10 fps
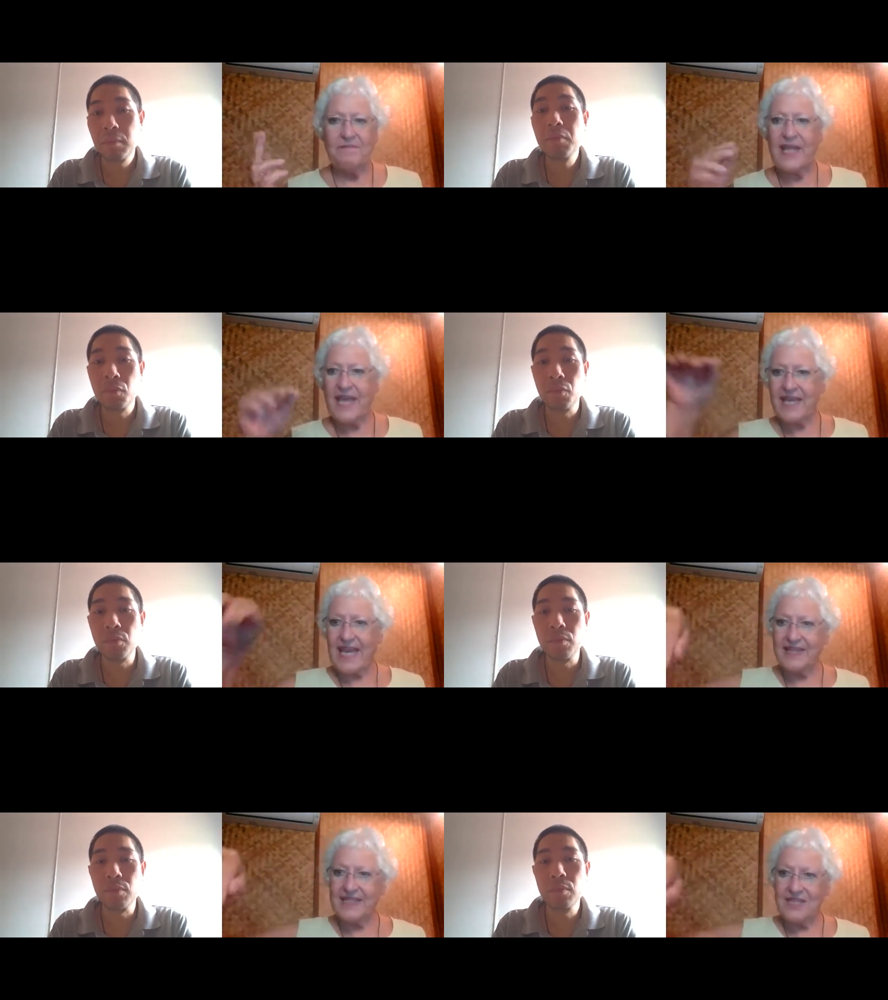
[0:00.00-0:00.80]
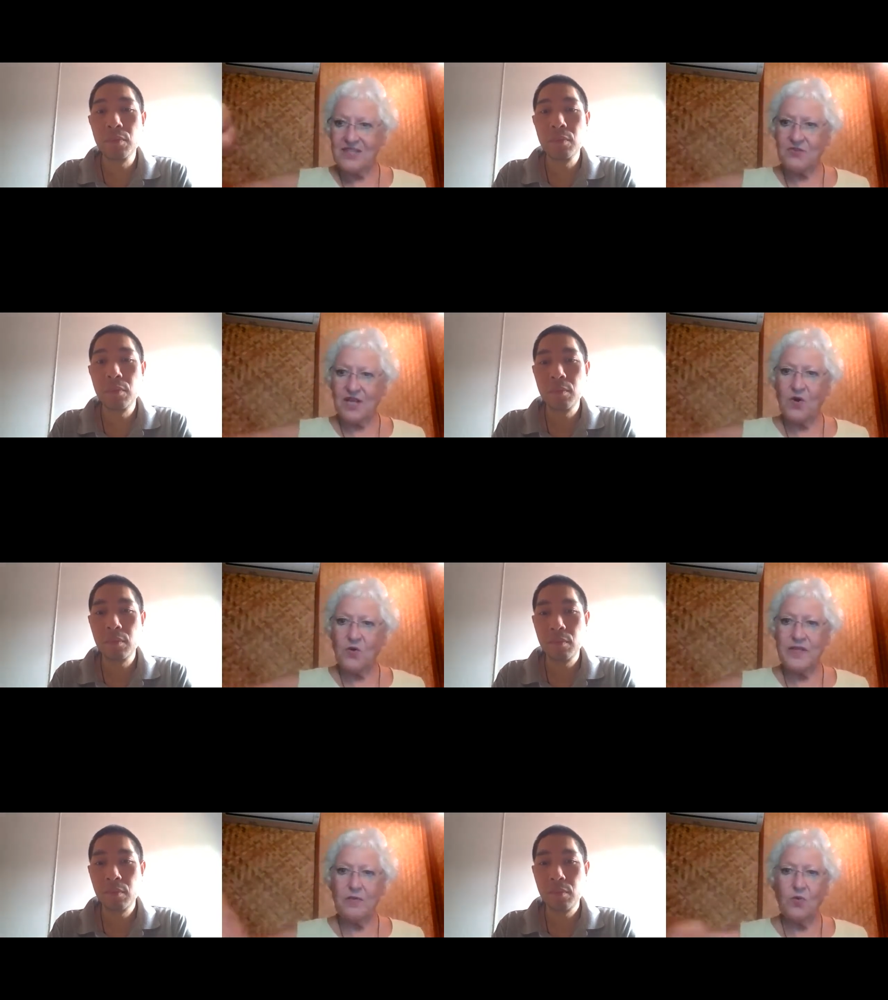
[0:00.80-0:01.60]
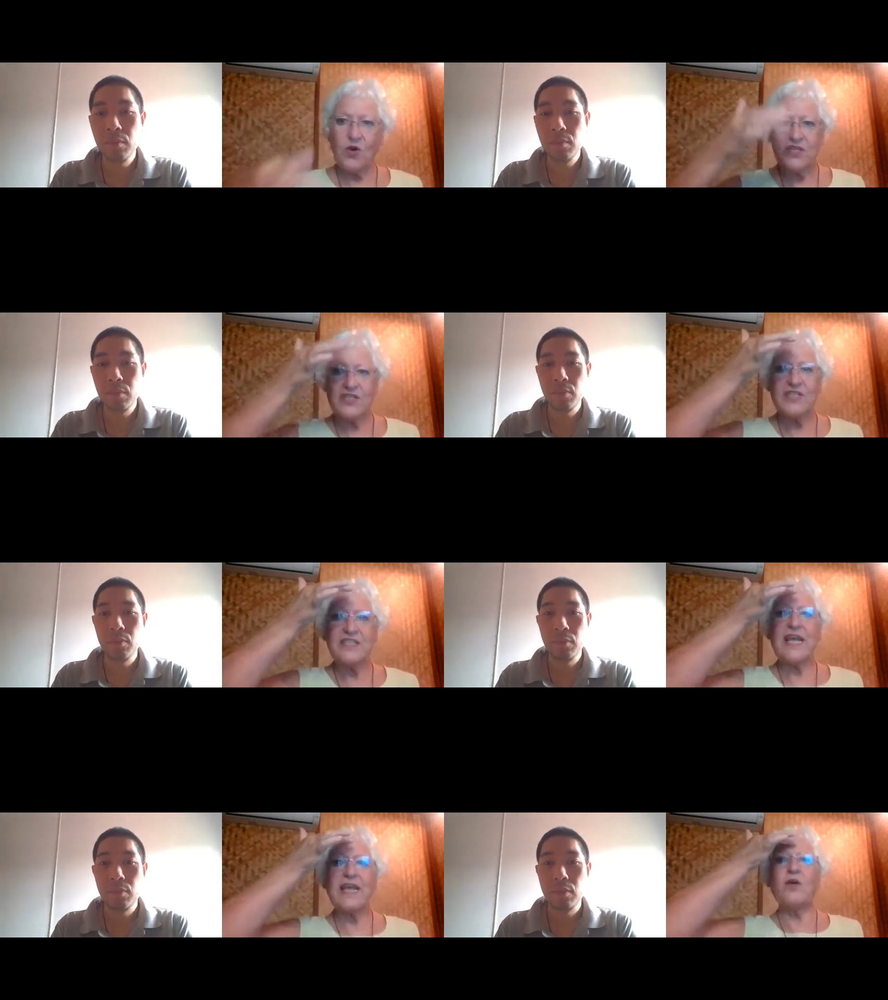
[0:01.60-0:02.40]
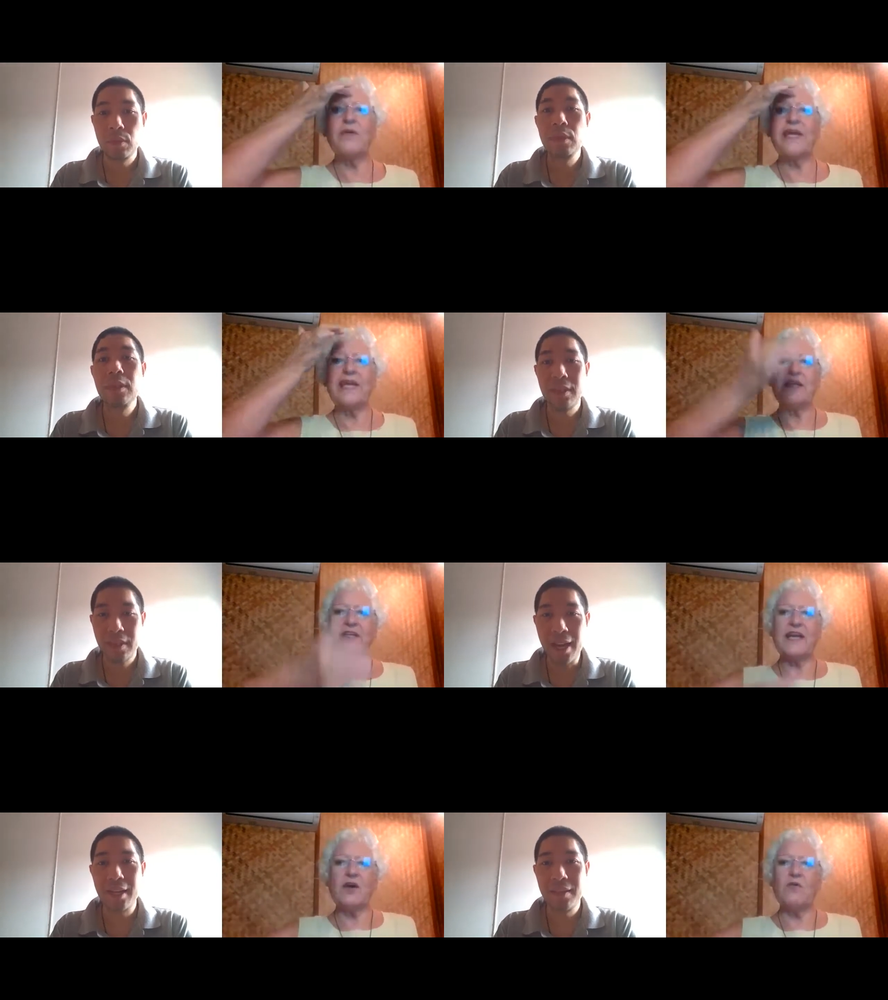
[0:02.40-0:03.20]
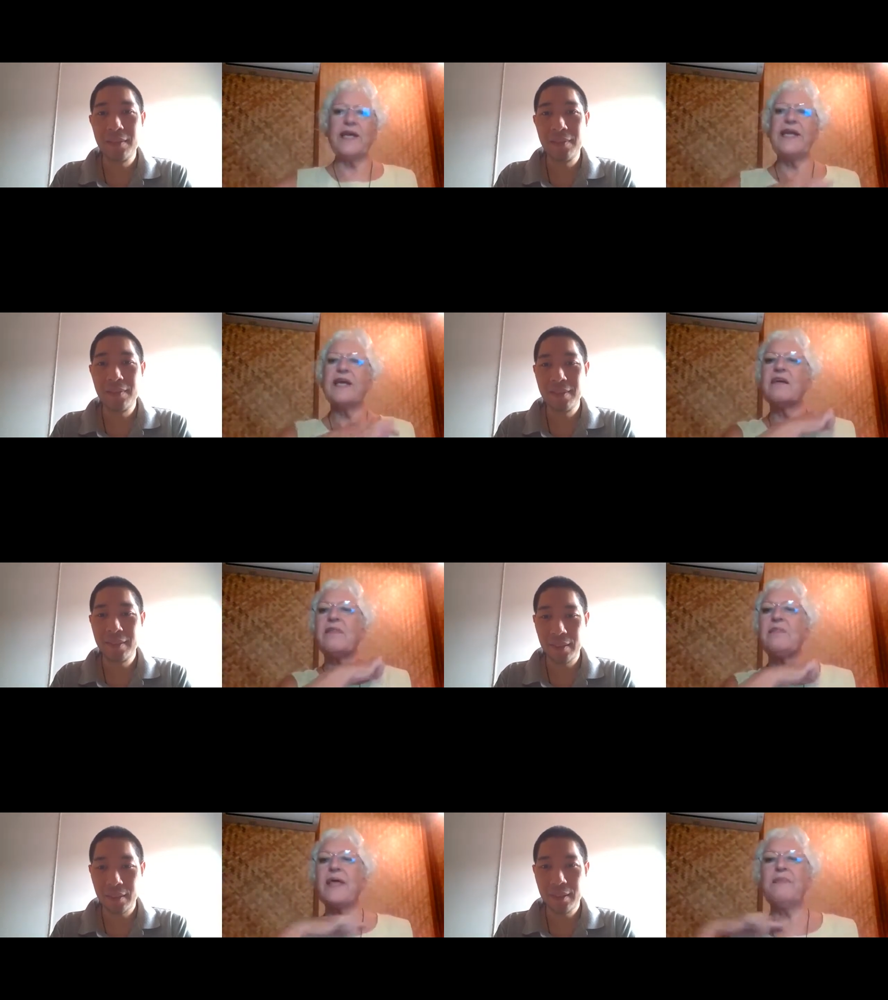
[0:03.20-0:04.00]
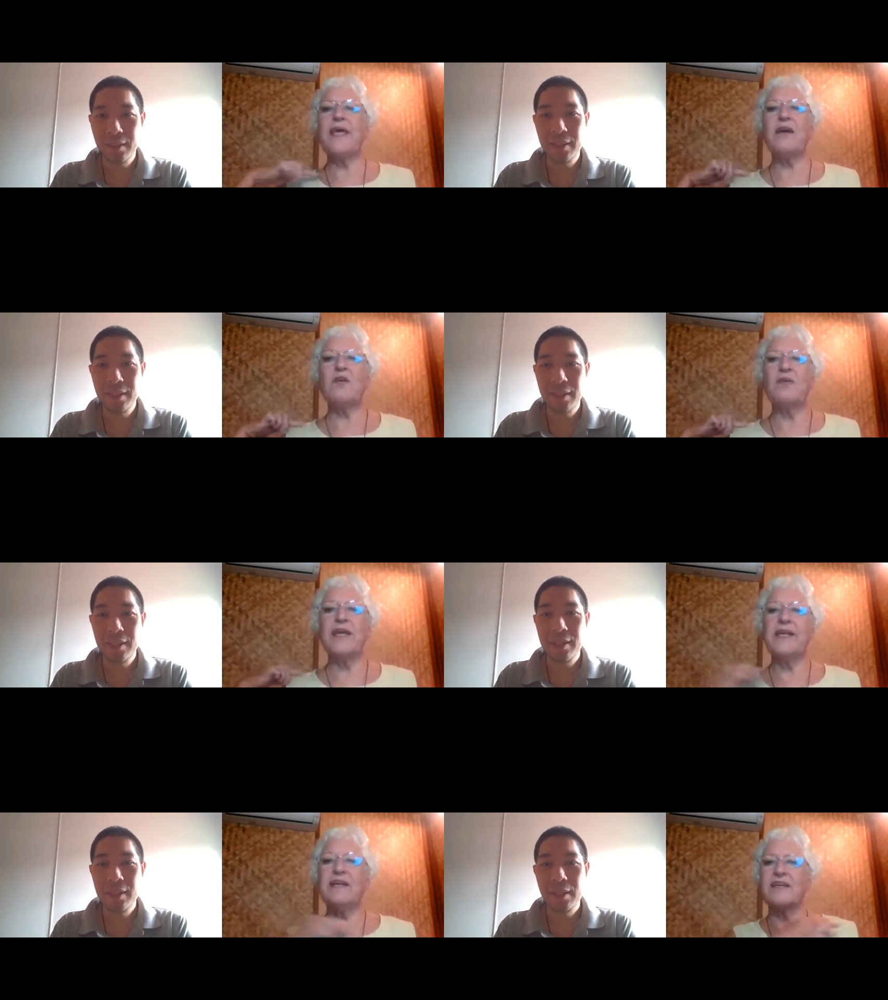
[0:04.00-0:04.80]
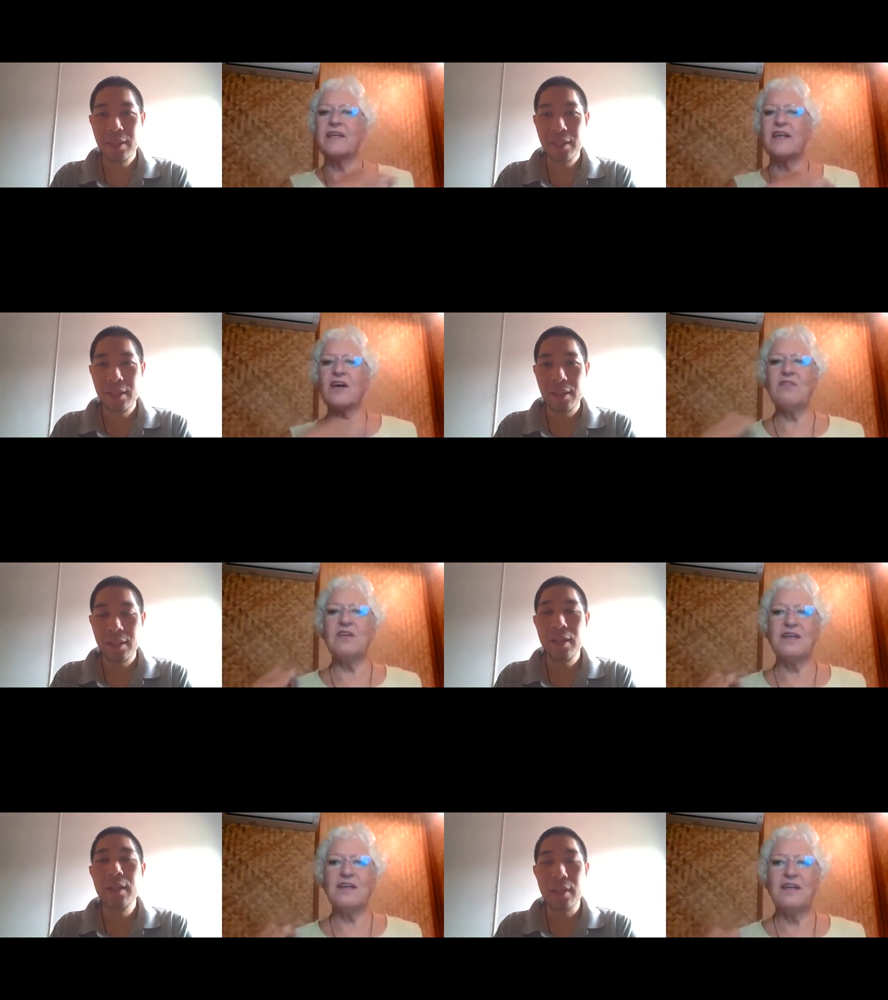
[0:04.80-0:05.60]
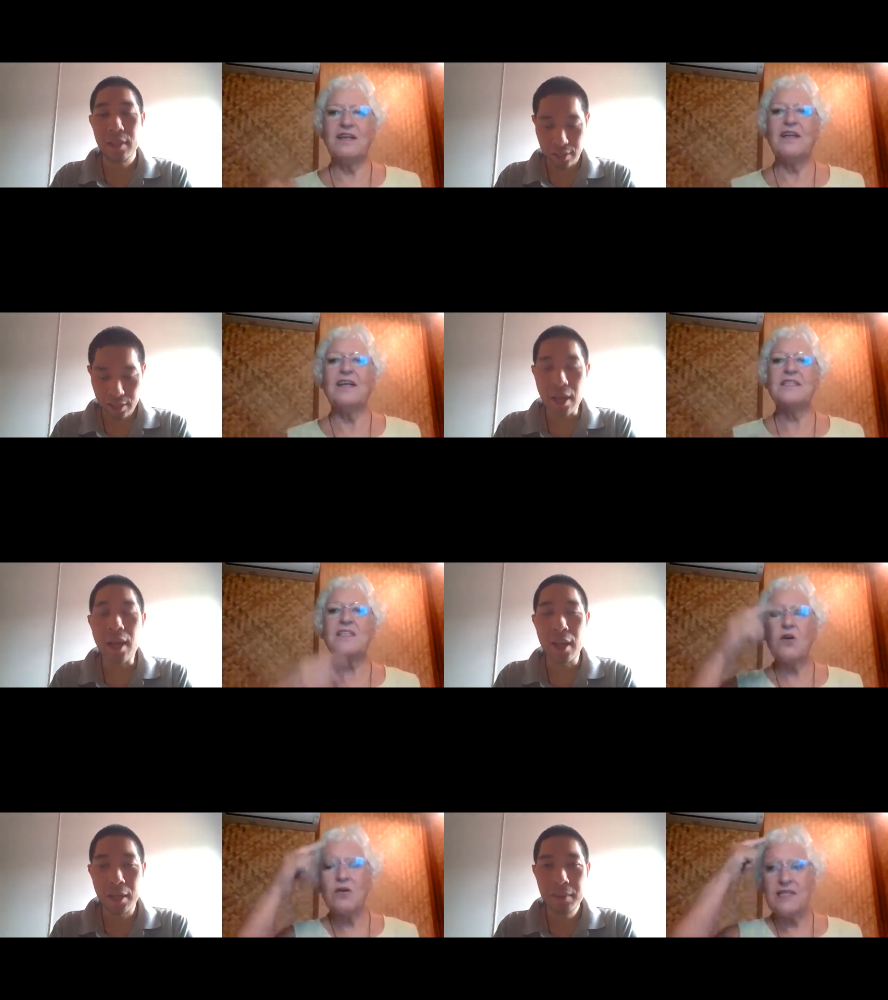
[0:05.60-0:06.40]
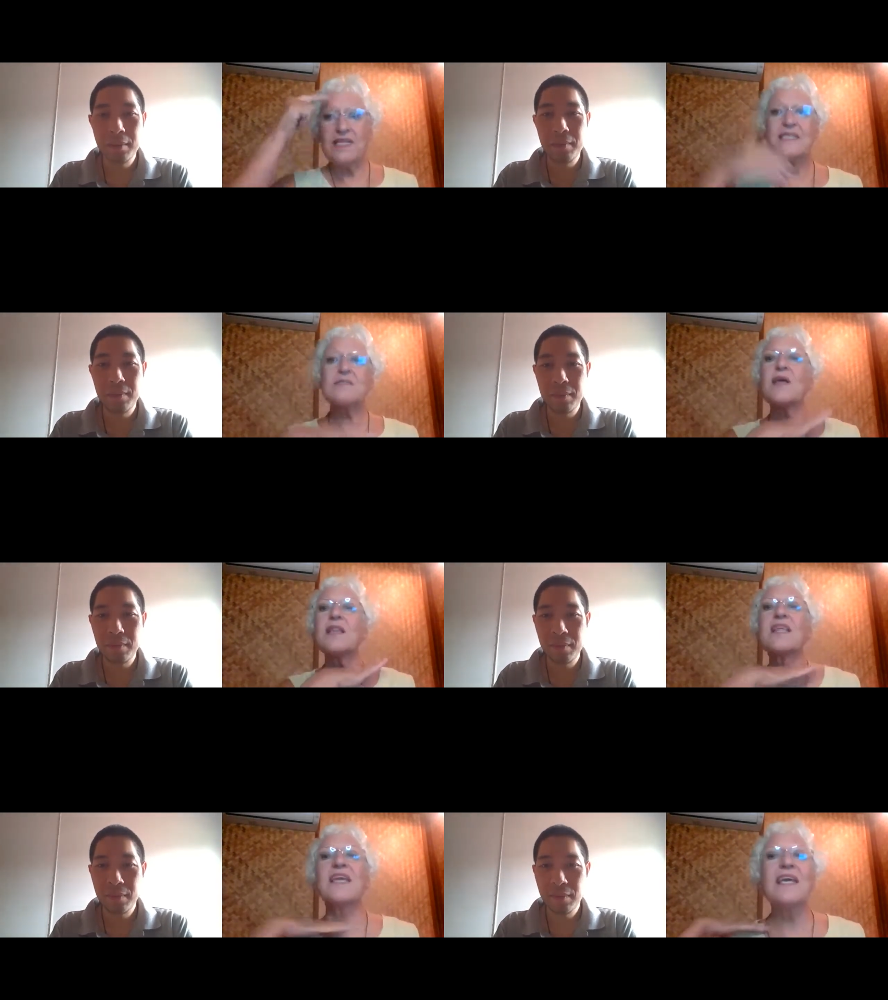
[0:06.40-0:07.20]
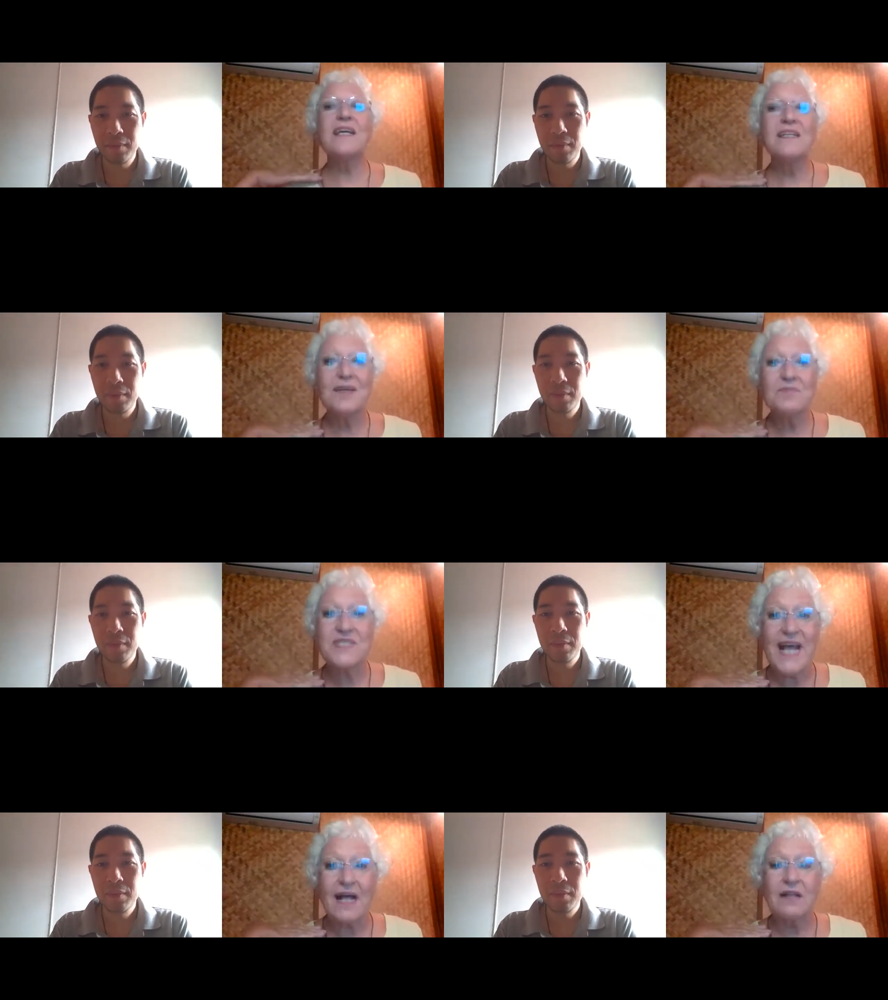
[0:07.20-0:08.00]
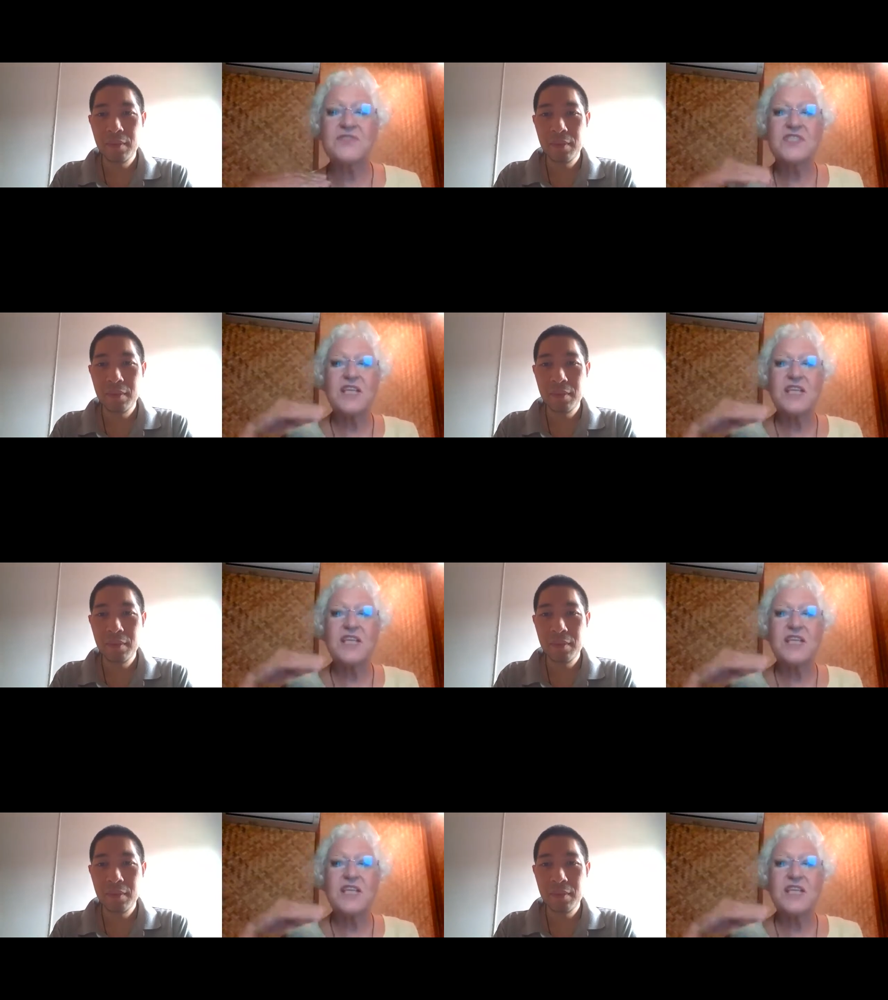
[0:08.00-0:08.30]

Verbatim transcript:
Speaker 1: they mm-hmm. get into the holy water, they go here, yeah. they go here, and then they go here, you know. Uh-huh. So this is what kill themselves.